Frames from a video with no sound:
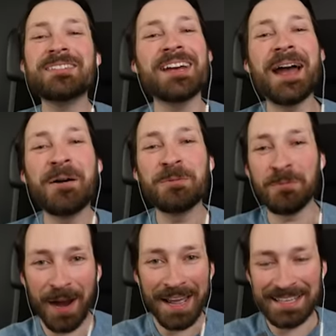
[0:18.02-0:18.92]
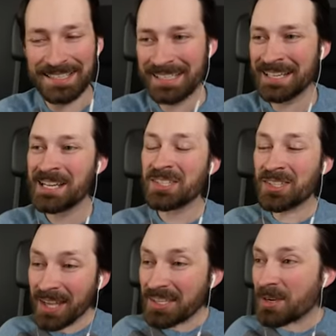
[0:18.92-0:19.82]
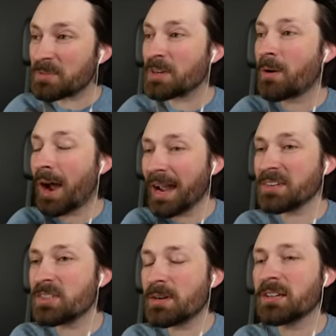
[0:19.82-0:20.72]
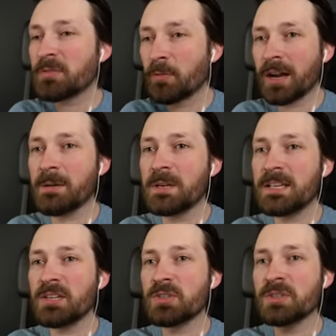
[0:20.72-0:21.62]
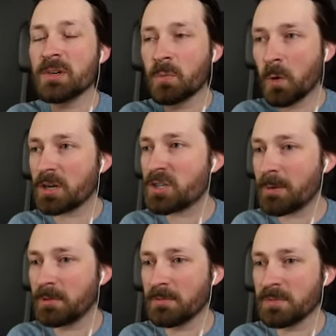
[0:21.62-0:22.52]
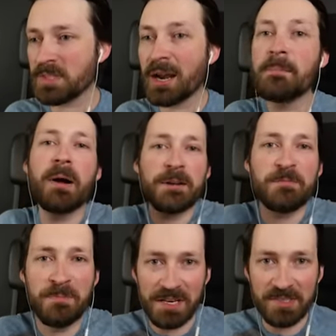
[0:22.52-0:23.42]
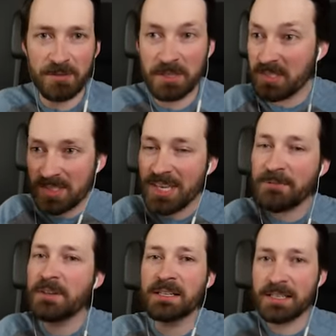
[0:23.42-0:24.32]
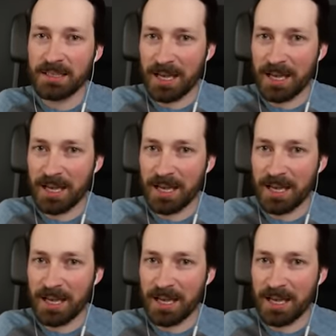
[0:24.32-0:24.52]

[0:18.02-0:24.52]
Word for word: the Town Red. So last episode, I asked you guys for recommendations on workshop levels that I might have missed, because there's definitely a